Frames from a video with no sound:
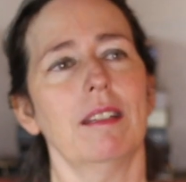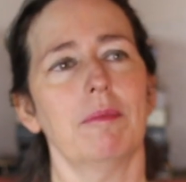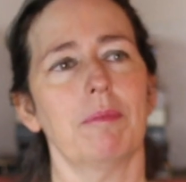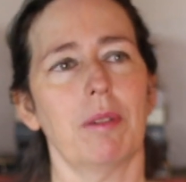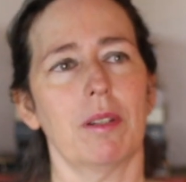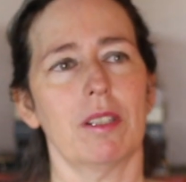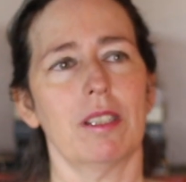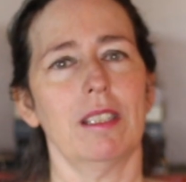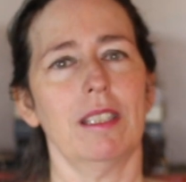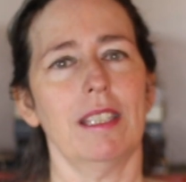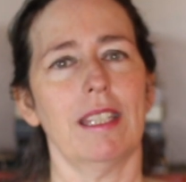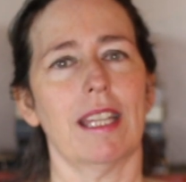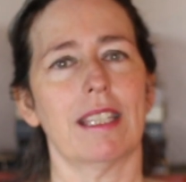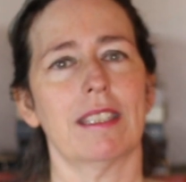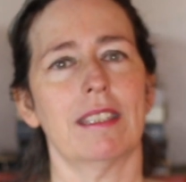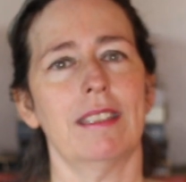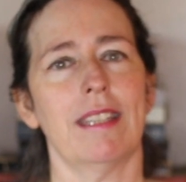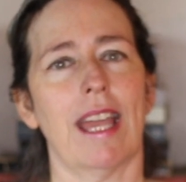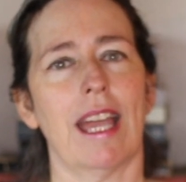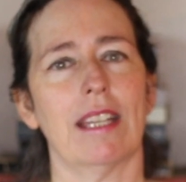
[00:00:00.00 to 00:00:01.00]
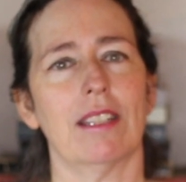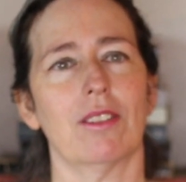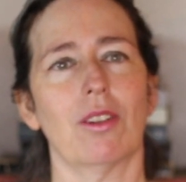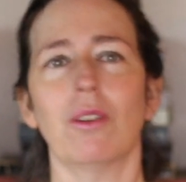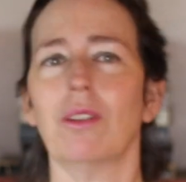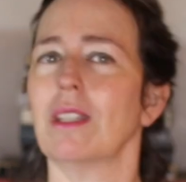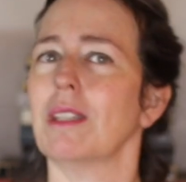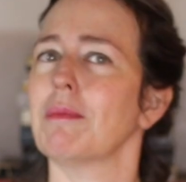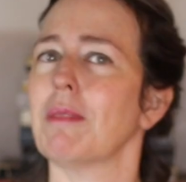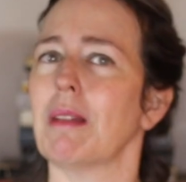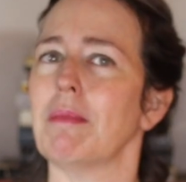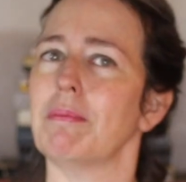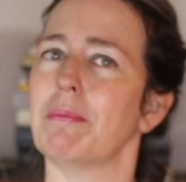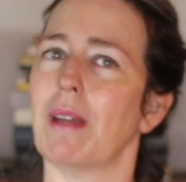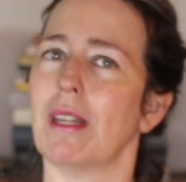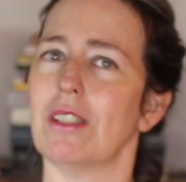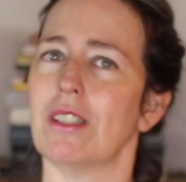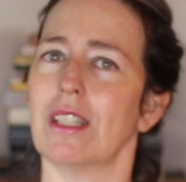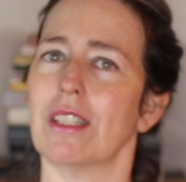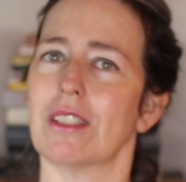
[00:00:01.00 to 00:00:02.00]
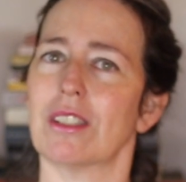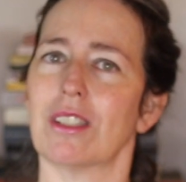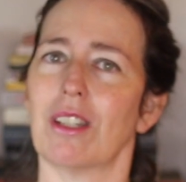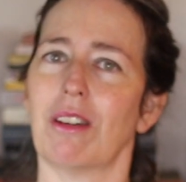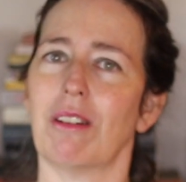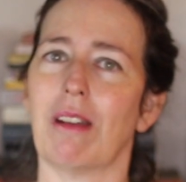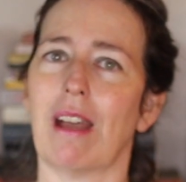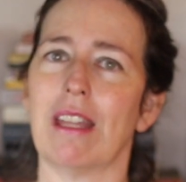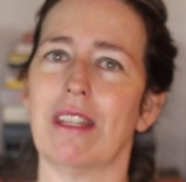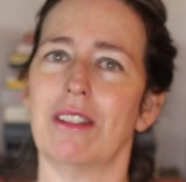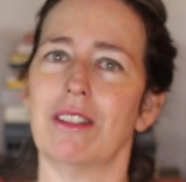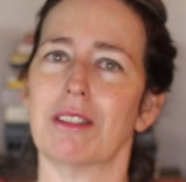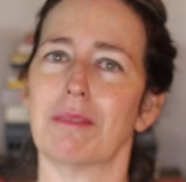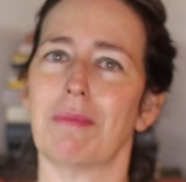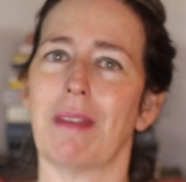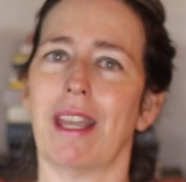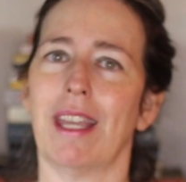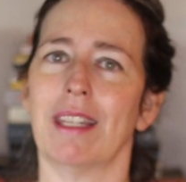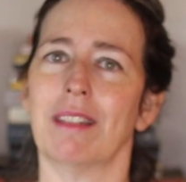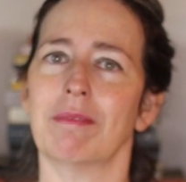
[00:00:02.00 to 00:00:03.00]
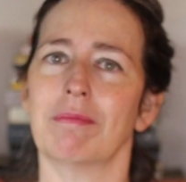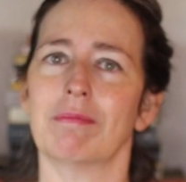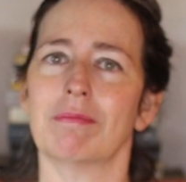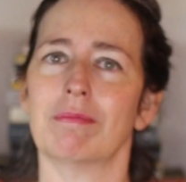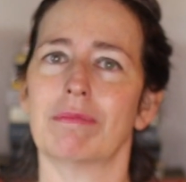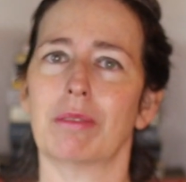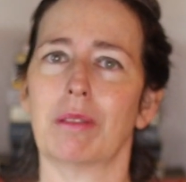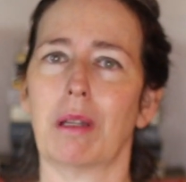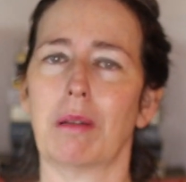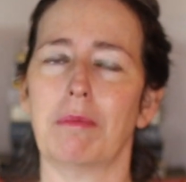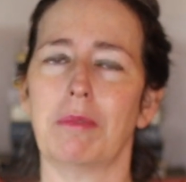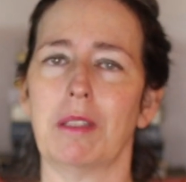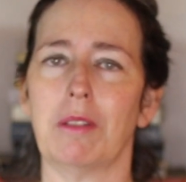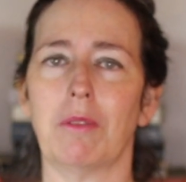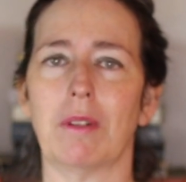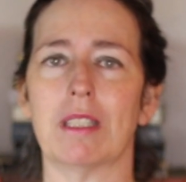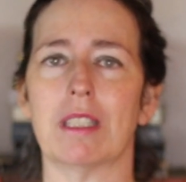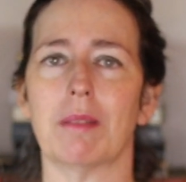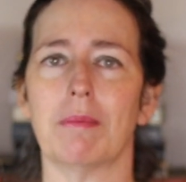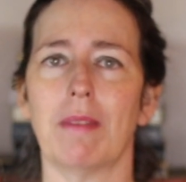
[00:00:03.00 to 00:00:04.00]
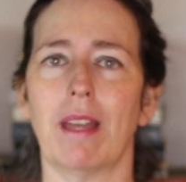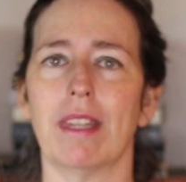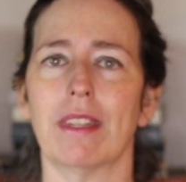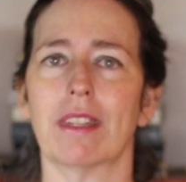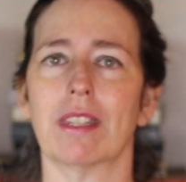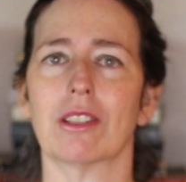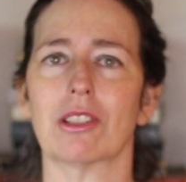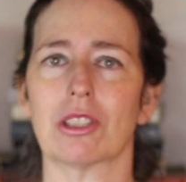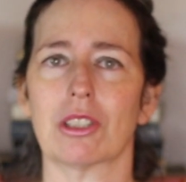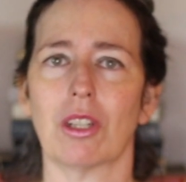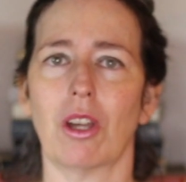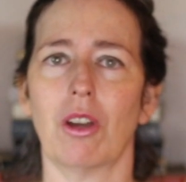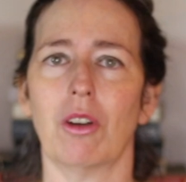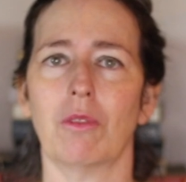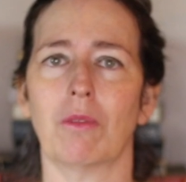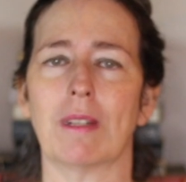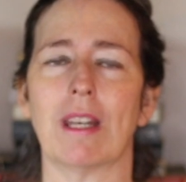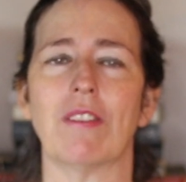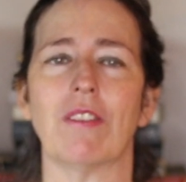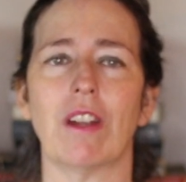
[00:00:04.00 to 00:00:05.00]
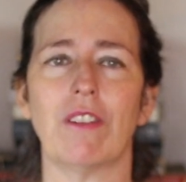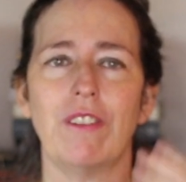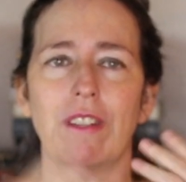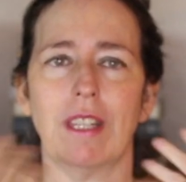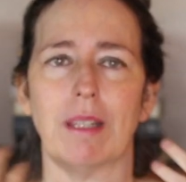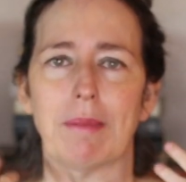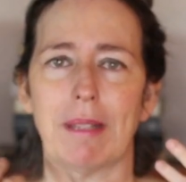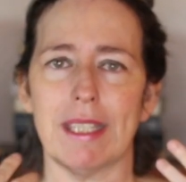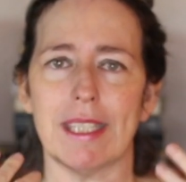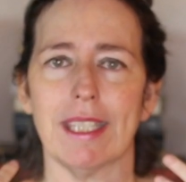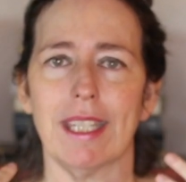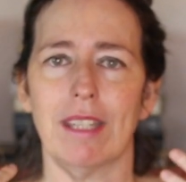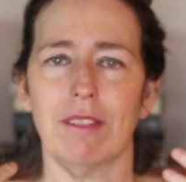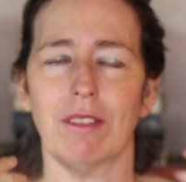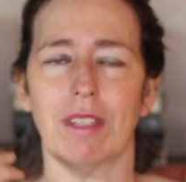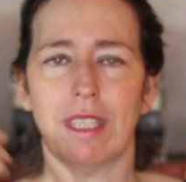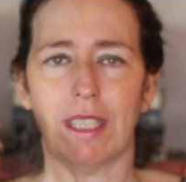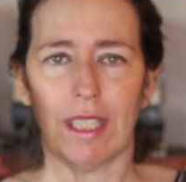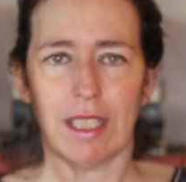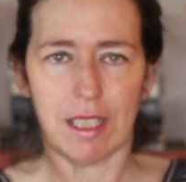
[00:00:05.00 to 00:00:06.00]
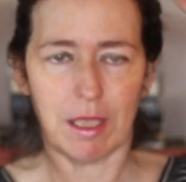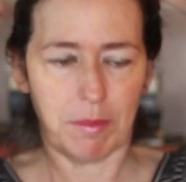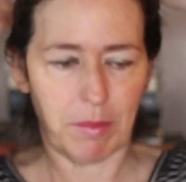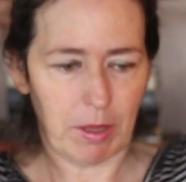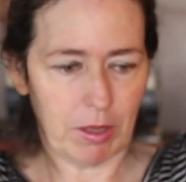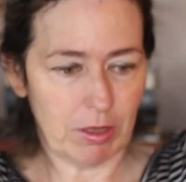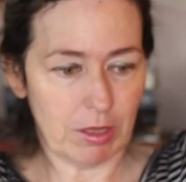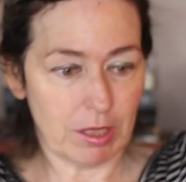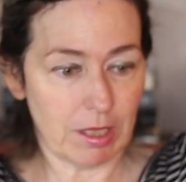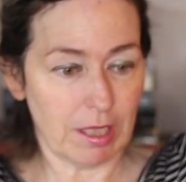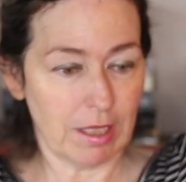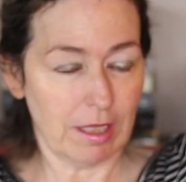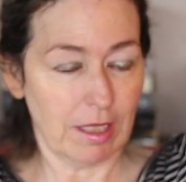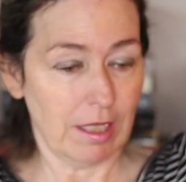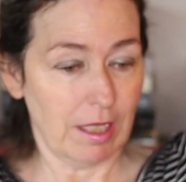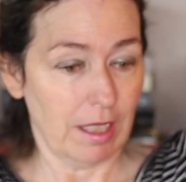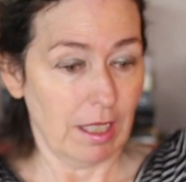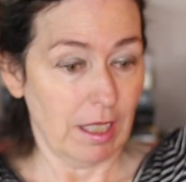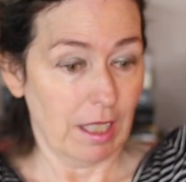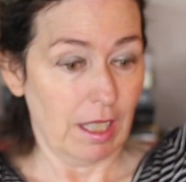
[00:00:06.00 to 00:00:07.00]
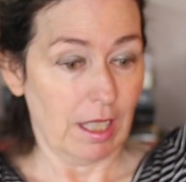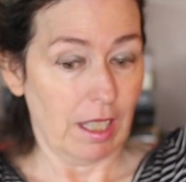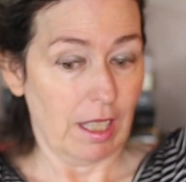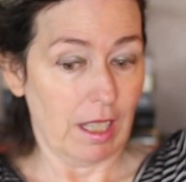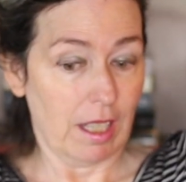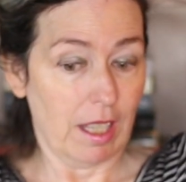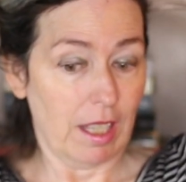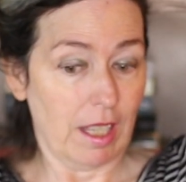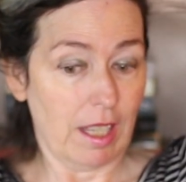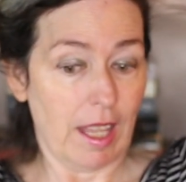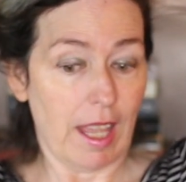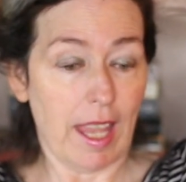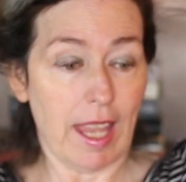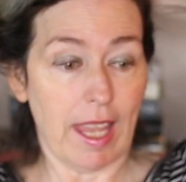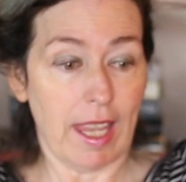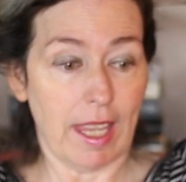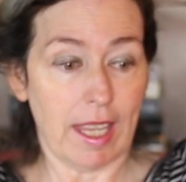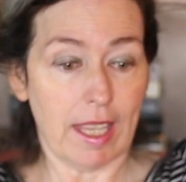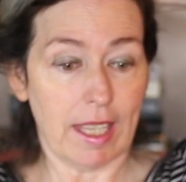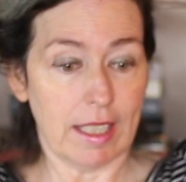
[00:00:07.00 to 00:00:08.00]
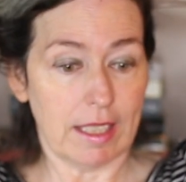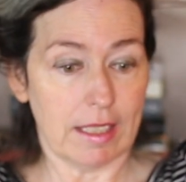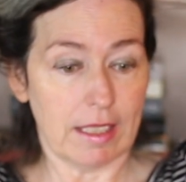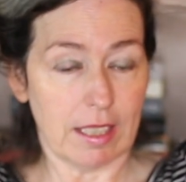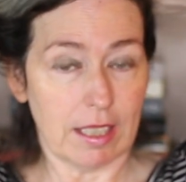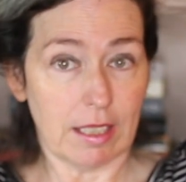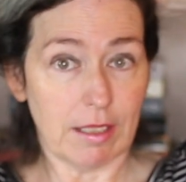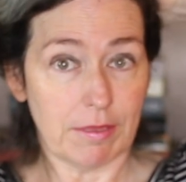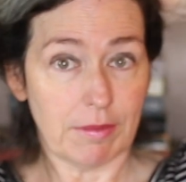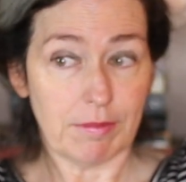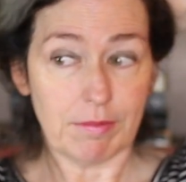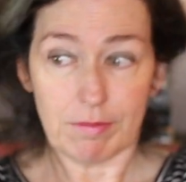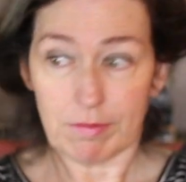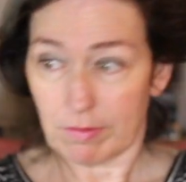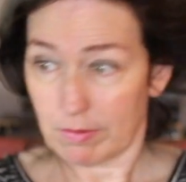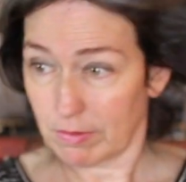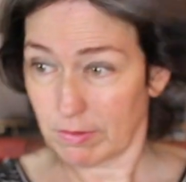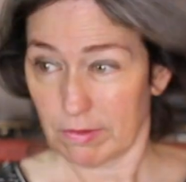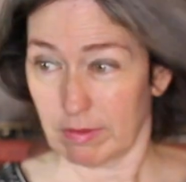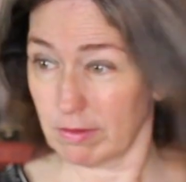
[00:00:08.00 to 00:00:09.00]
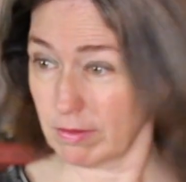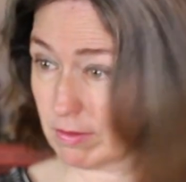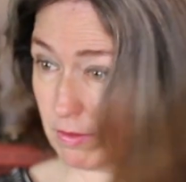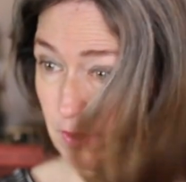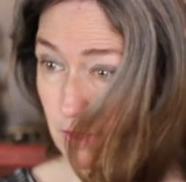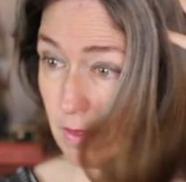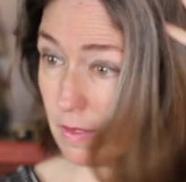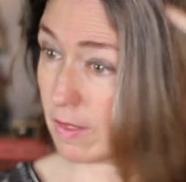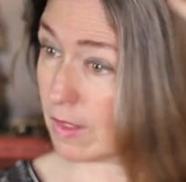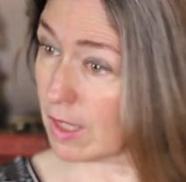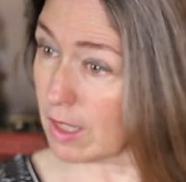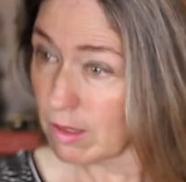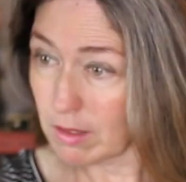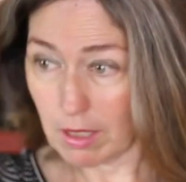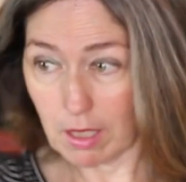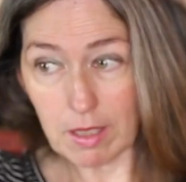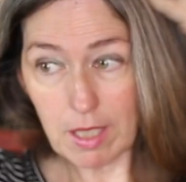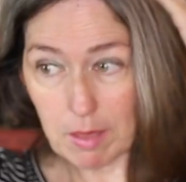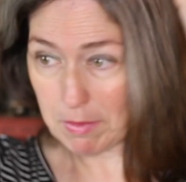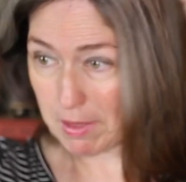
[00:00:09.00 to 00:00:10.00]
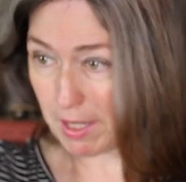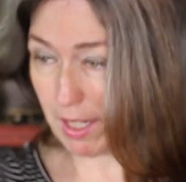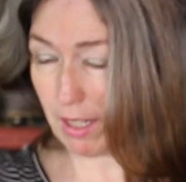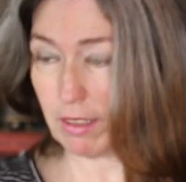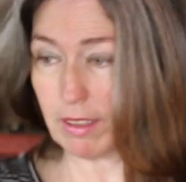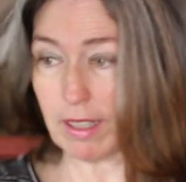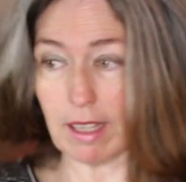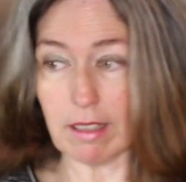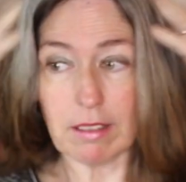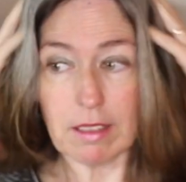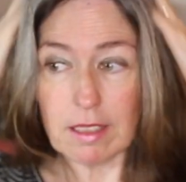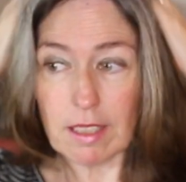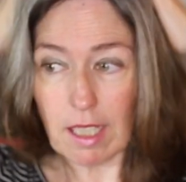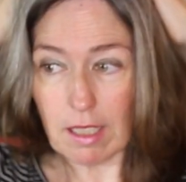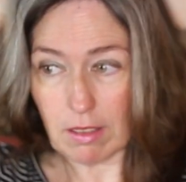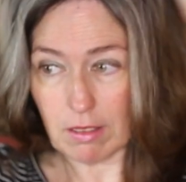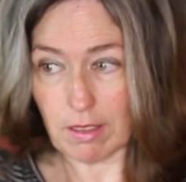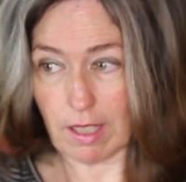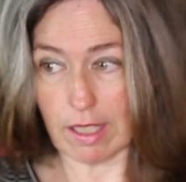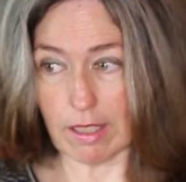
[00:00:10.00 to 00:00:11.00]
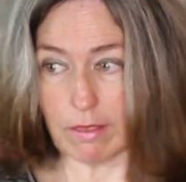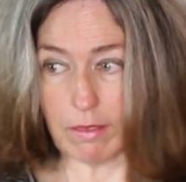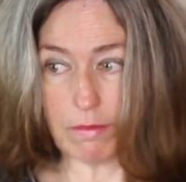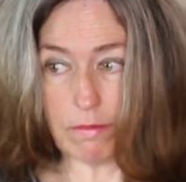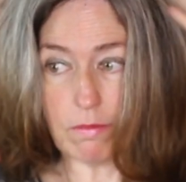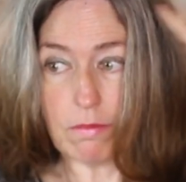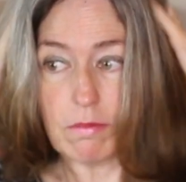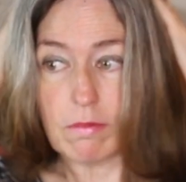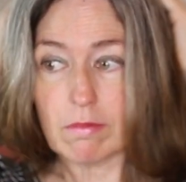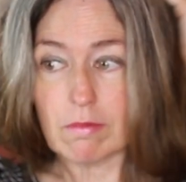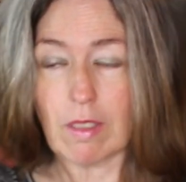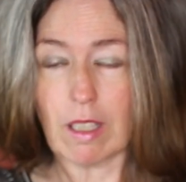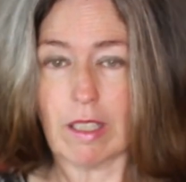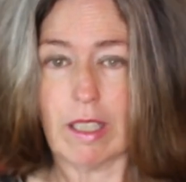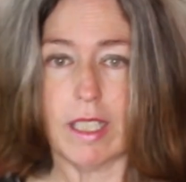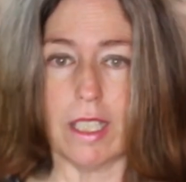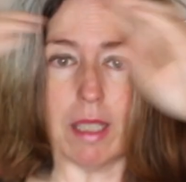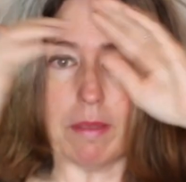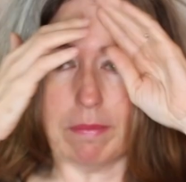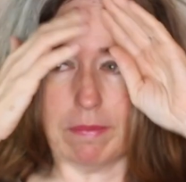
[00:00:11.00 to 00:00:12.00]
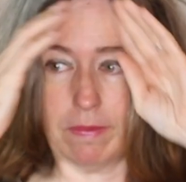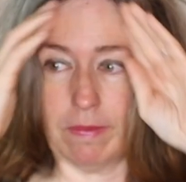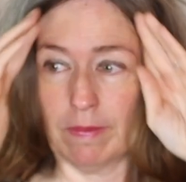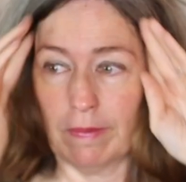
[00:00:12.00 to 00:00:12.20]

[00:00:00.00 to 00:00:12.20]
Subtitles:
Personally, that's not totally in my budget, so I use mine probably once a month or so, whenever I feel like my skin really needs a boost. And I'm going my hair down because I don't like wearing it up.